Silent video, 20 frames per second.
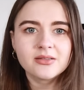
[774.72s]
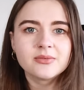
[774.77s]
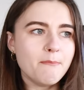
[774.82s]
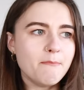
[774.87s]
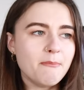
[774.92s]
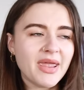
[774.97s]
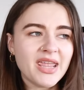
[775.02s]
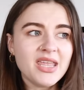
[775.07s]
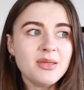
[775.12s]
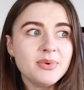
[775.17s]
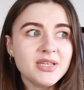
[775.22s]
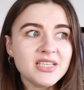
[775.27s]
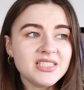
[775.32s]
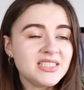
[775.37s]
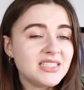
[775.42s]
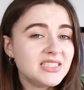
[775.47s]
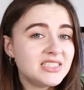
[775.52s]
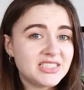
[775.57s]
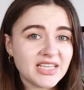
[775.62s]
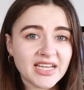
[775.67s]
Maybe
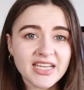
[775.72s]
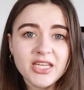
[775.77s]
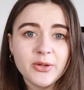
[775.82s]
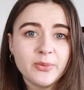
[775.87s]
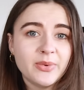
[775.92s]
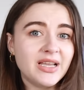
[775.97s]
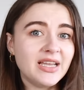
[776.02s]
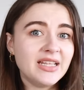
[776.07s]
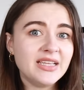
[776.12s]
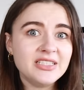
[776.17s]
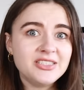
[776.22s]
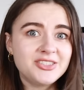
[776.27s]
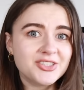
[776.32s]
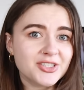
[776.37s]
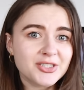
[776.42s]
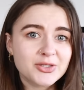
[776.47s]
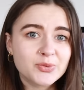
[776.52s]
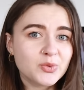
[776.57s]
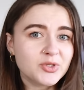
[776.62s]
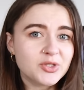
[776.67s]
she genuinely
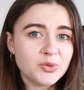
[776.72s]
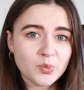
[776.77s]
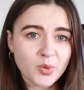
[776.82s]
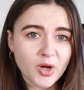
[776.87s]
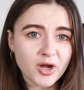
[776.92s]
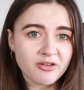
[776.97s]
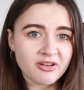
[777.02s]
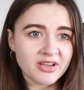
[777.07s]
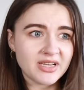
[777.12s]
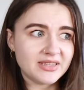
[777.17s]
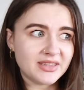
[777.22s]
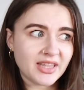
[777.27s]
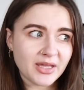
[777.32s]
just wasn't worried.